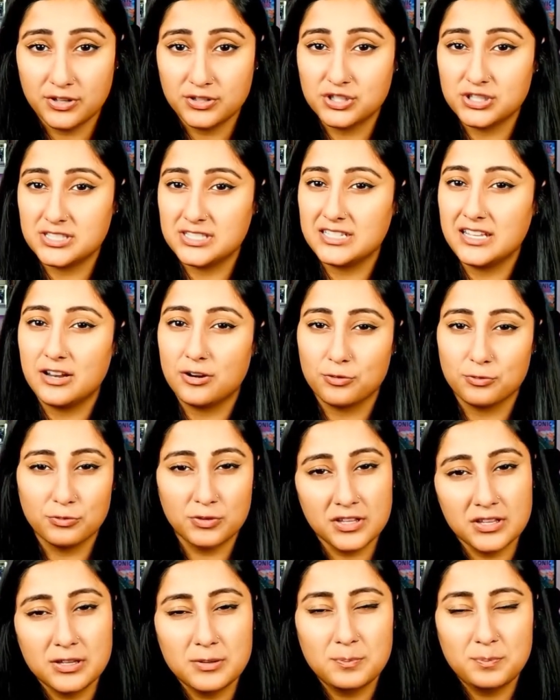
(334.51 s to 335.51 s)
just to get a
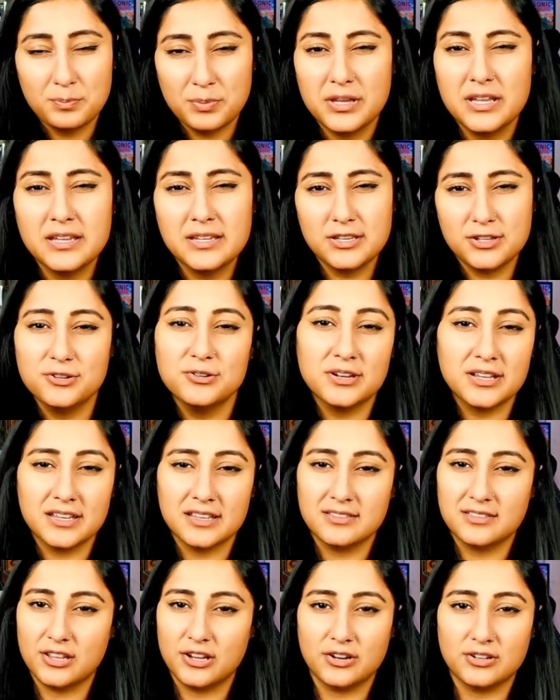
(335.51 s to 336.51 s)
really big unit
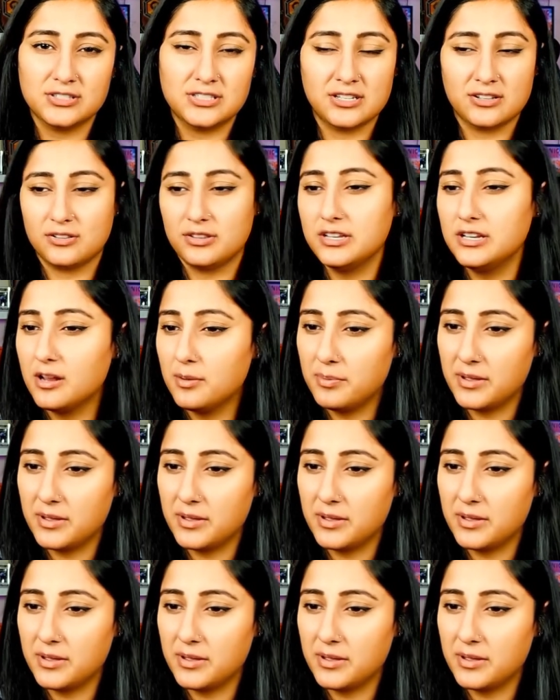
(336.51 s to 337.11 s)
in there to clean up